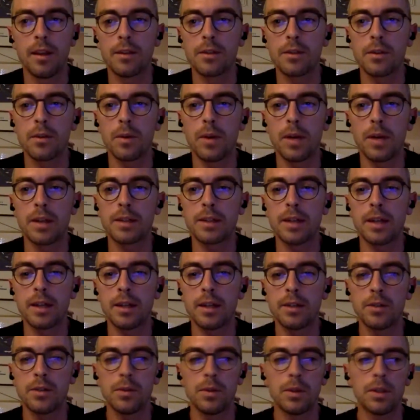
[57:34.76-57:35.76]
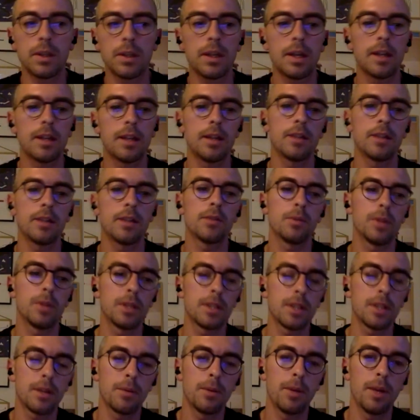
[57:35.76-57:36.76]
So I started doing that as soon
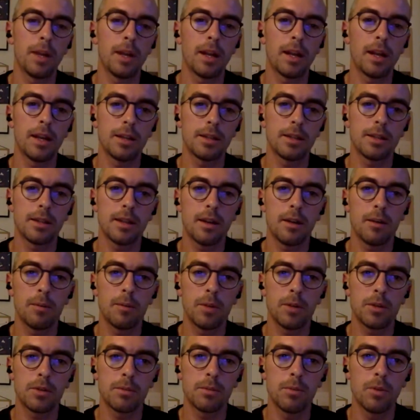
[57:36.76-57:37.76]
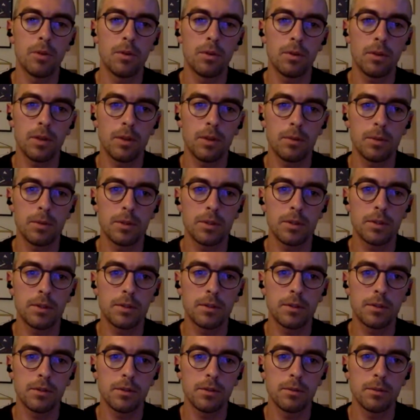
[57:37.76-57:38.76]
as I realized how much more there
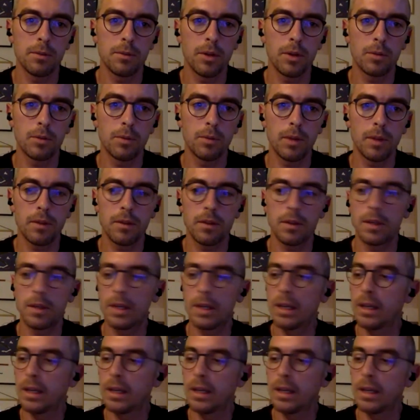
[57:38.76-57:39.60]
was to work with.